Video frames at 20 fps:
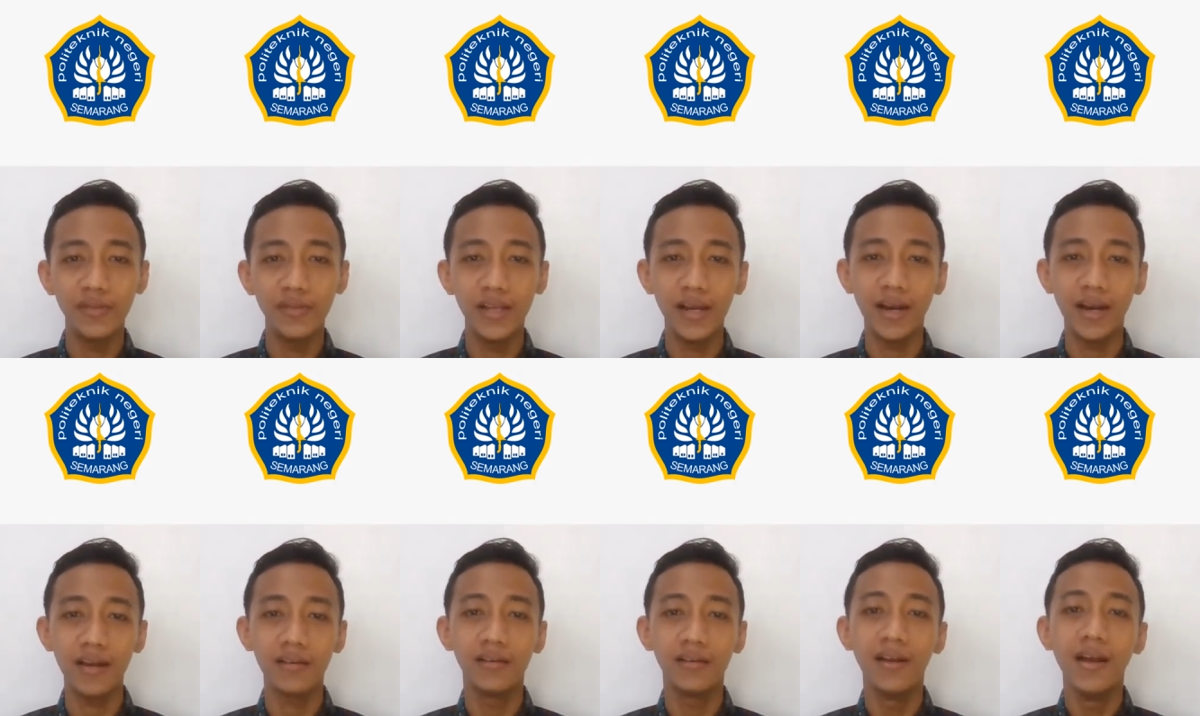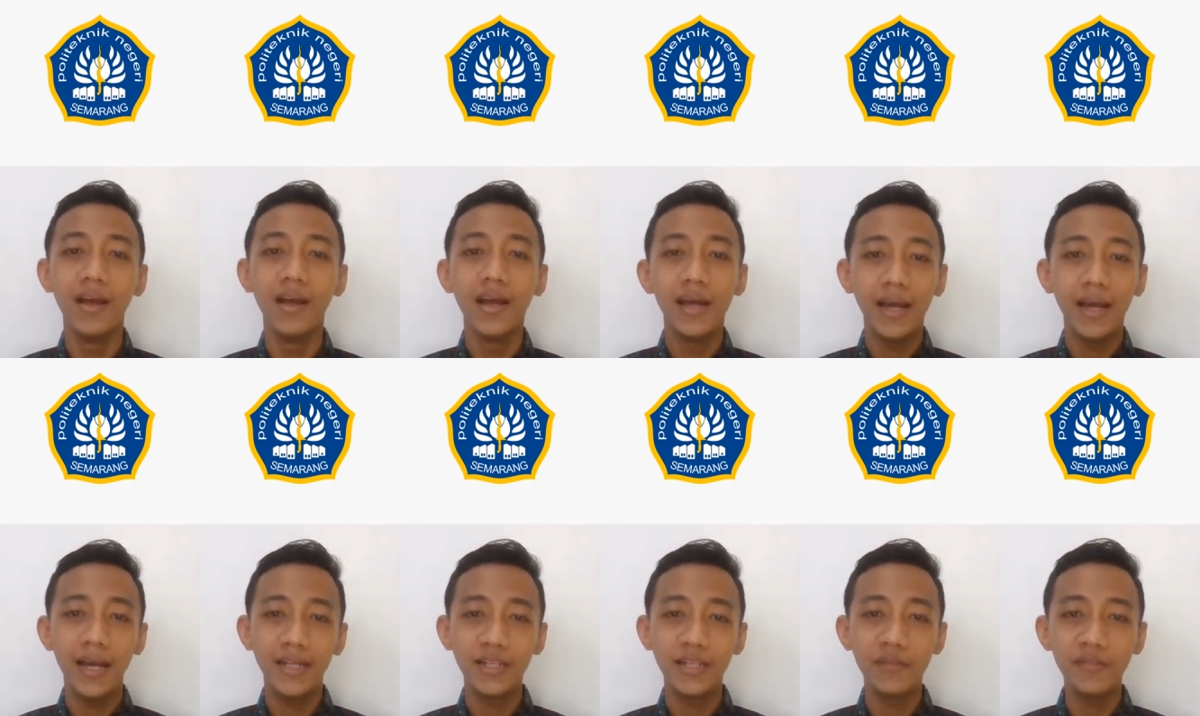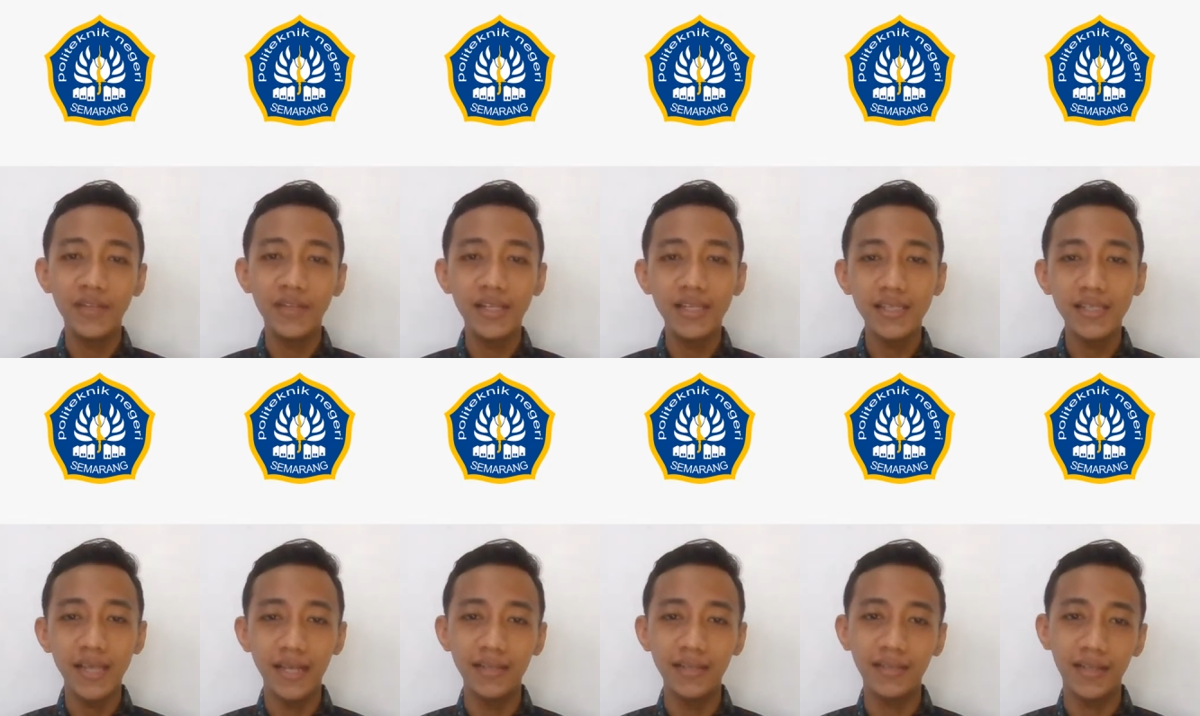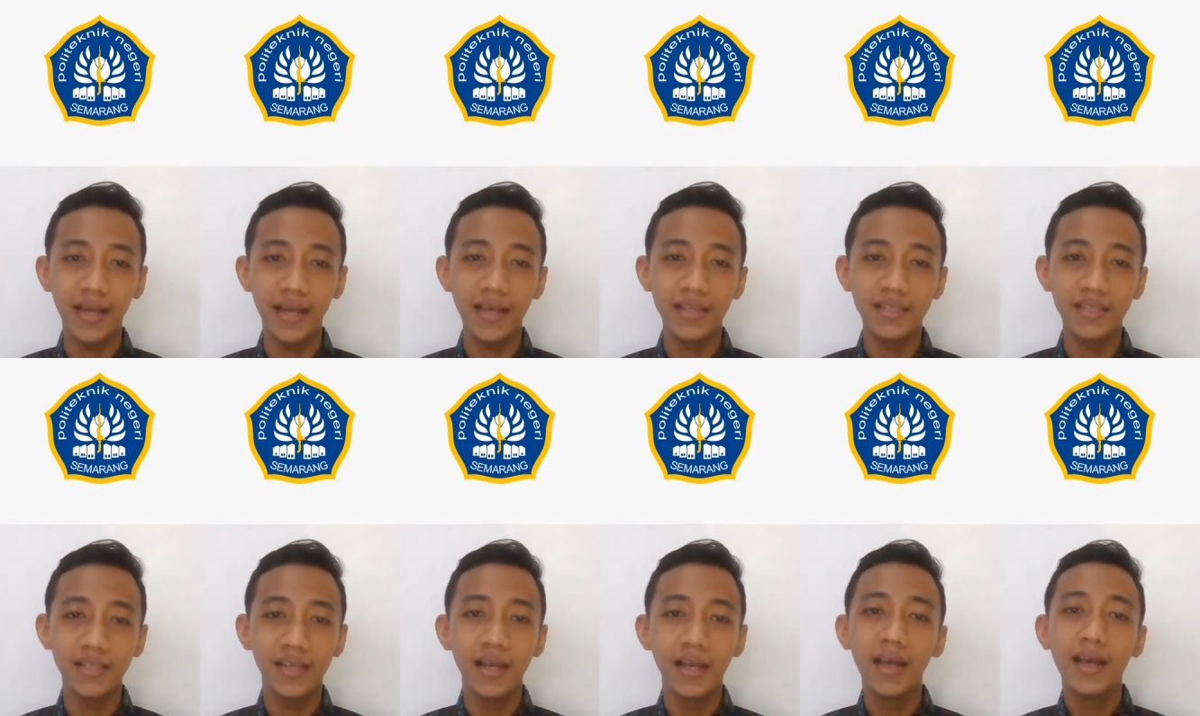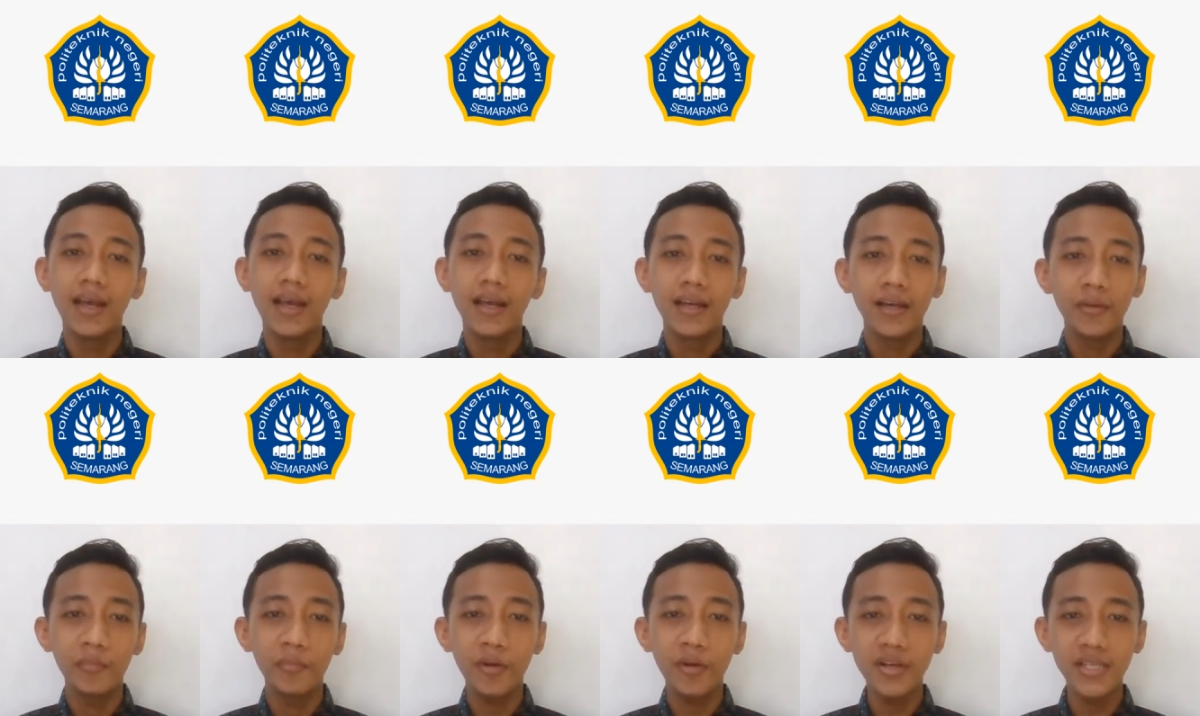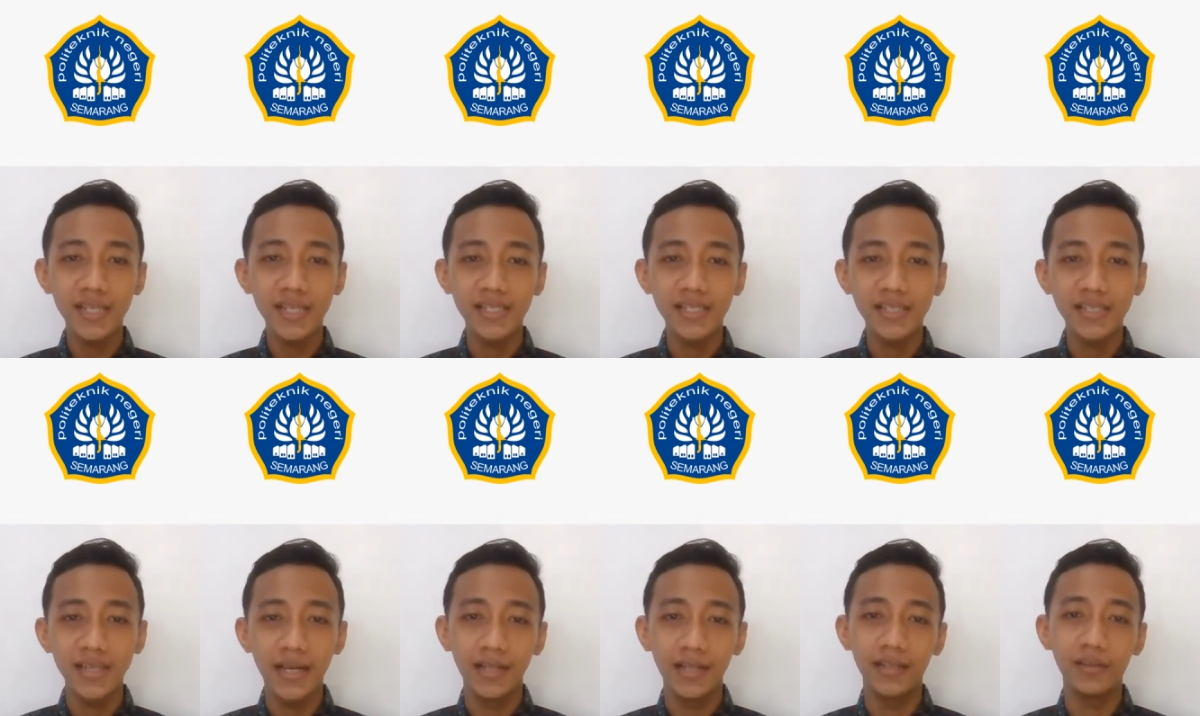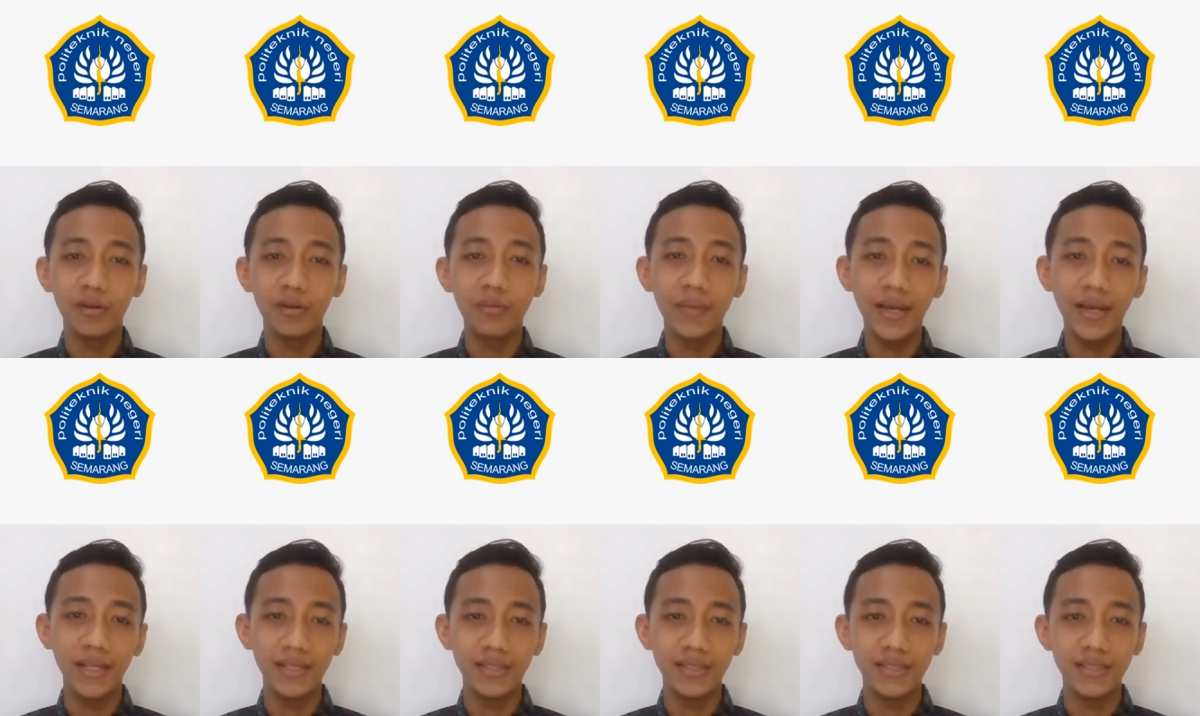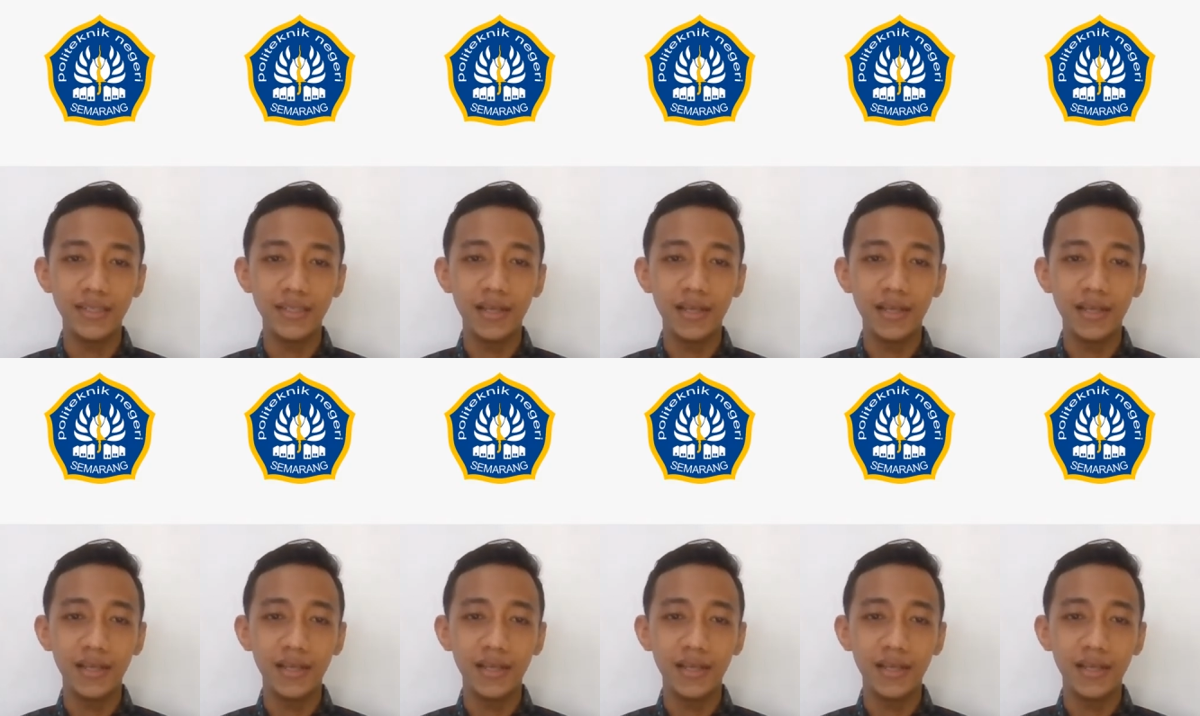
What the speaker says: They are activities and tasks, process and domains.